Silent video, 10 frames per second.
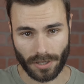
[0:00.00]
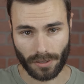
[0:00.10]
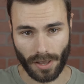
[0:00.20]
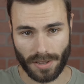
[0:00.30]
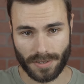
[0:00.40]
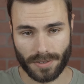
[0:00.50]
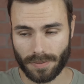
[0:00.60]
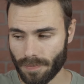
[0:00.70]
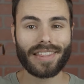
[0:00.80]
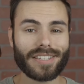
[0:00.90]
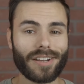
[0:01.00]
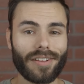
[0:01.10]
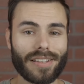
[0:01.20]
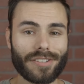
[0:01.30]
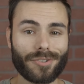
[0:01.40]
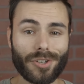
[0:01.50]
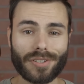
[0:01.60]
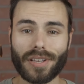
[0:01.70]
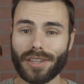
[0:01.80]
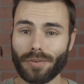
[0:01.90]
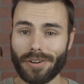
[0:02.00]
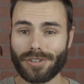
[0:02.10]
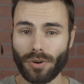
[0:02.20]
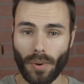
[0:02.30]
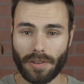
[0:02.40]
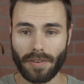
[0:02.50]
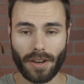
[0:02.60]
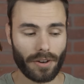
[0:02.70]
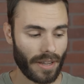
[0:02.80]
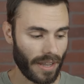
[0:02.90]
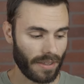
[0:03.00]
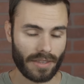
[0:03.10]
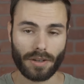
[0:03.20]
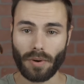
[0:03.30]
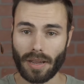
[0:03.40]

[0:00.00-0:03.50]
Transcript: sunglasses. These sunglasses, just like the original Wayfarer and the